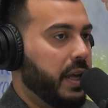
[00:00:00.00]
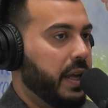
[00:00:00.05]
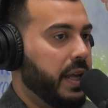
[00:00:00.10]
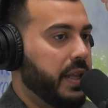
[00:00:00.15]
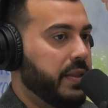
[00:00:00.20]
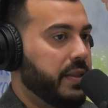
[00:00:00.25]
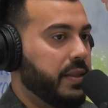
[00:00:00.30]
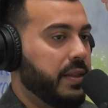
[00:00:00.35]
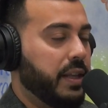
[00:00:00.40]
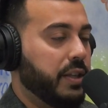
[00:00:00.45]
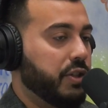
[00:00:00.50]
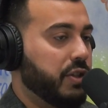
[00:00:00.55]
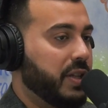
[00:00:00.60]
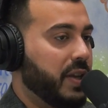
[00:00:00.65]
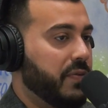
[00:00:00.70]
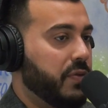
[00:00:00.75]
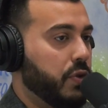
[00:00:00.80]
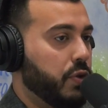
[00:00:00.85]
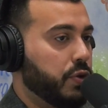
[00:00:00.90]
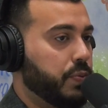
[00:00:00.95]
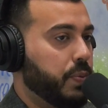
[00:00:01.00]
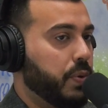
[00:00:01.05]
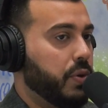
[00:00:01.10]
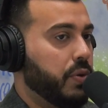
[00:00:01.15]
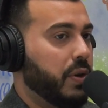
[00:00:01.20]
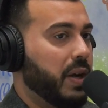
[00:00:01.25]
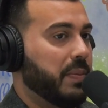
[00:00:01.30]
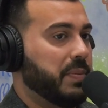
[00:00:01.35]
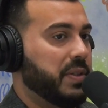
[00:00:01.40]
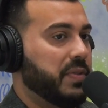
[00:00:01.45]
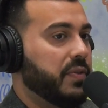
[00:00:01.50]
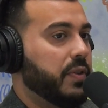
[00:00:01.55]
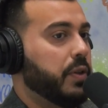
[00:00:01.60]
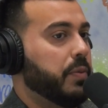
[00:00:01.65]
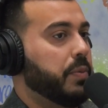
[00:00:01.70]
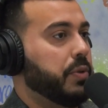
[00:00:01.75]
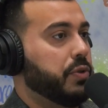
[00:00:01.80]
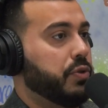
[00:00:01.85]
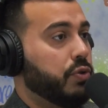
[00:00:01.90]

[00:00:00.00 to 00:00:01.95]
and they just have those programs available